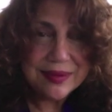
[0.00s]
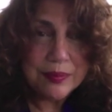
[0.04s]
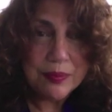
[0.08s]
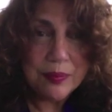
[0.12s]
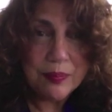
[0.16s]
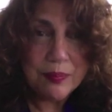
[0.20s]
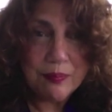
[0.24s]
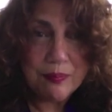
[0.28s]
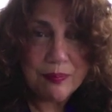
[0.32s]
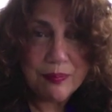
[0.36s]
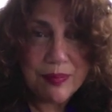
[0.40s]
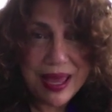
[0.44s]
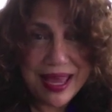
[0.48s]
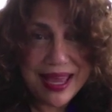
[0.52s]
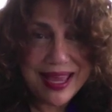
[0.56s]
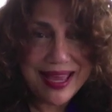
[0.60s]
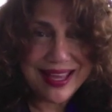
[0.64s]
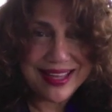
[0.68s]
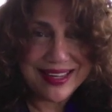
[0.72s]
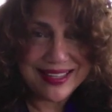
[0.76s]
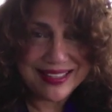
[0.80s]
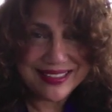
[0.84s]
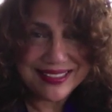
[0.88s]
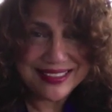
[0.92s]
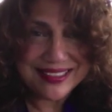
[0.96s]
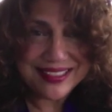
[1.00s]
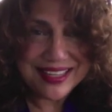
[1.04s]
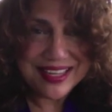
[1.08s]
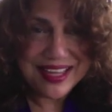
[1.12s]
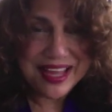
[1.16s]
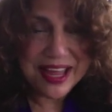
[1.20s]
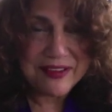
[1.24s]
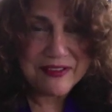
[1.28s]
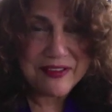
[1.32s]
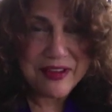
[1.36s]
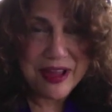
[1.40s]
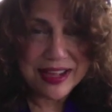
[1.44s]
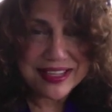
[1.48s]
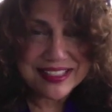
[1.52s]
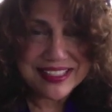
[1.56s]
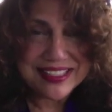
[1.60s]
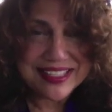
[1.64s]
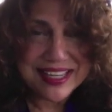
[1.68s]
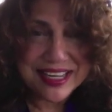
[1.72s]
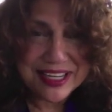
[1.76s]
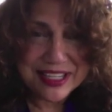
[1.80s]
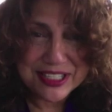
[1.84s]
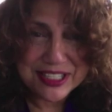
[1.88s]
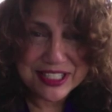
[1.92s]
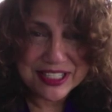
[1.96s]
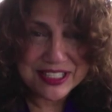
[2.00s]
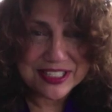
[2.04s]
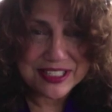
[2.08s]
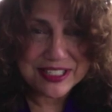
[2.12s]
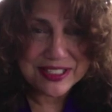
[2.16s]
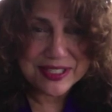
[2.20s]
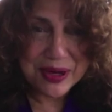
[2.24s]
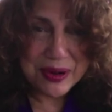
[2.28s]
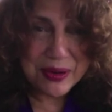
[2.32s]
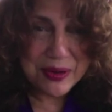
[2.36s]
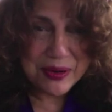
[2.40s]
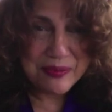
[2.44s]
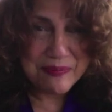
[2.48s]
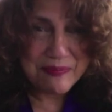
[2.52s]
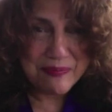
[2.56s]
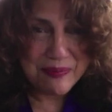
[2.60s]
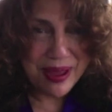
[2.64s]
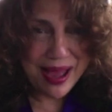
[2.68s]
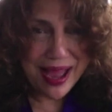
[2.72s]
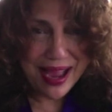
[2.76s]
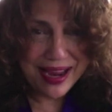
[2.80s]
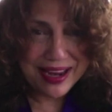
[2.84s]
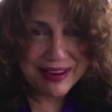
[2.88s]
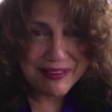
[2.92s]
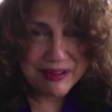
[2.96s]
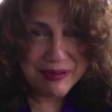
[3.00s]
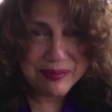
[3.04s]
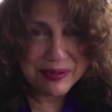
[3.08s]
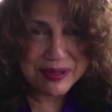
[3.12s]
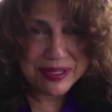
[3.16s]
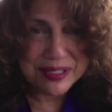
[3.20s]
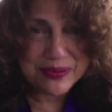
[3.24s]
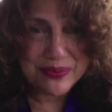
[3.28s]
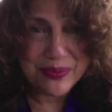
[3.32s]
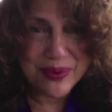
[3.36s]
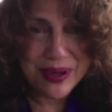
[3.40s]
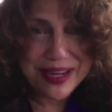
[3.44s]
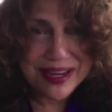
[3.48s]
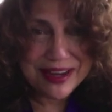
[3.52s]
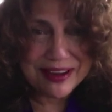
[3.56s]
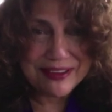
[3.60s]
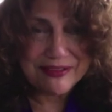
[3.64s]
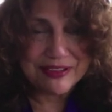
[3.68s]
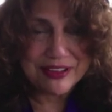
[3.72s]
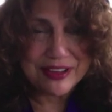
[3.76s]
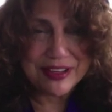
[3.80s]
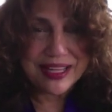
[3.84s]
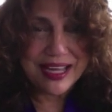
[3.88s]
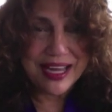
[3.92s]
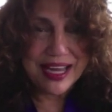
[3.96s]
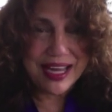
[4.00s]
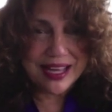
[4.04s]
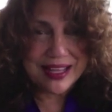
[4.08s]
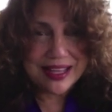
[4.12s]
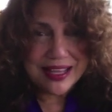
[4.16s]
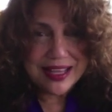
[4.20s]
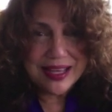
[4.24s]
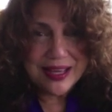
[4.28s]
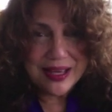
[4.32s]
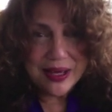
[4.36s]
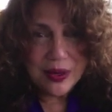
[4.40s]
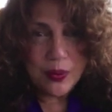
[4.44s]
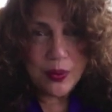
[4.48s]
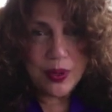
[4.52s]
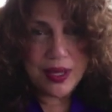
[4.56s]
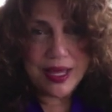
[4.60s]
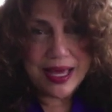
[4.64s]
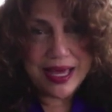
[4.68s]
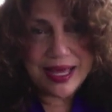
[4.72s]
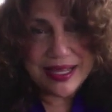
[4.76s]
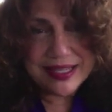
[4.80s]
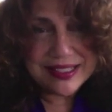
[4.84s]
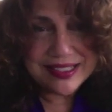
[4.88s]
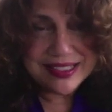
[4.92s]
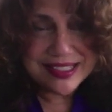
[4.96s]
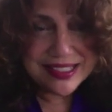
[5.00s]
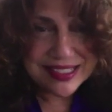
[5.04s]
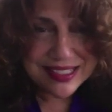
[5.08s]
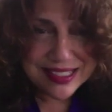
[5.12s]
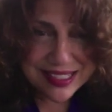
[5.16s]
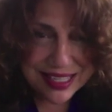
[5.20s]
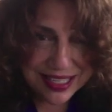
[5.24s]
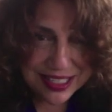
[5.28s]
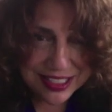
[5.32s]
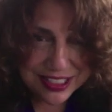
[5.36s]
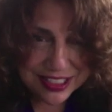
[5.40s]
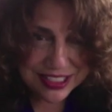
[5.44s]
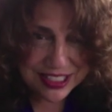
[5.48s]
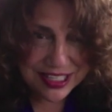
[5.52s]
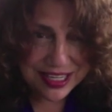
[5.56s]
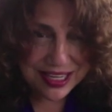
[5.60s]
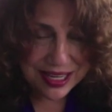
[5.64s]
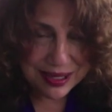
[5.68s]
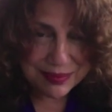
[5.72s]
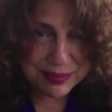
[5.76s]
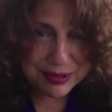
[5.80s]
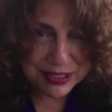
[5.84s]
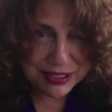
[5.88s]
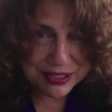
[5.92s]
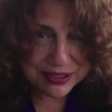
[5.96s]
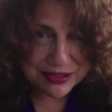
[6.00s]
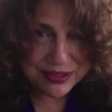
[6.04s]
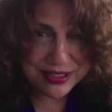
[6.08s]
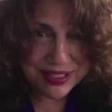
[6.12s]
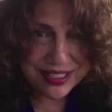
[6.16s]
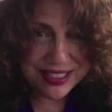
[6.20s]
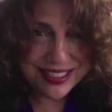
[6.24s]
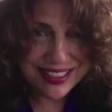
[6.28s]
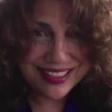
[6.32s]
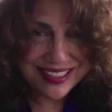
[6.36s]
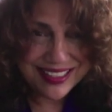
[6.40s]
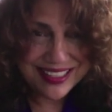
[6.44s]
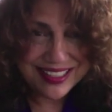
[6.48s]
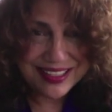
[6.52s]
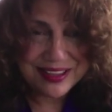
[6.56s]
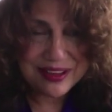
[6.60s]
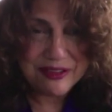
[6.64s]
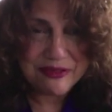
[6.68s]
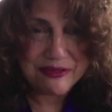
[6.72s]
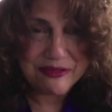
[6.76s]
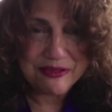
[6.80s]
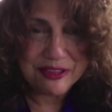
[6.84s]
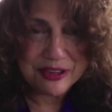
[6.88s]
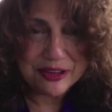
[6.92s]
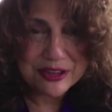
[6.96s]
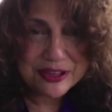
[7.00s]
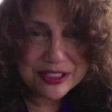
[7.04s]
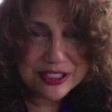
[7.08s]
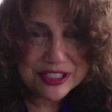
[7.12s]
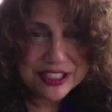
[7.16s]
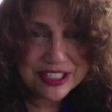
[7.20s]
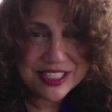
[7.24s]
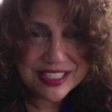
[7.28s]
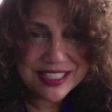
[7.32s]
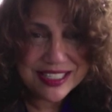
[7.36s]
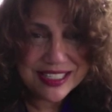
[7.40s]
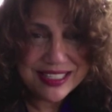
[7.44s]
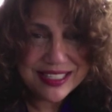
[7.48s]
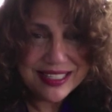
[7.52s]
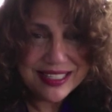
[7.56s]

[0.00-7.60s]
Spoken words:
man, I've got Sasha Stone back. Everybody's waiting for that. We had such chemistry in the first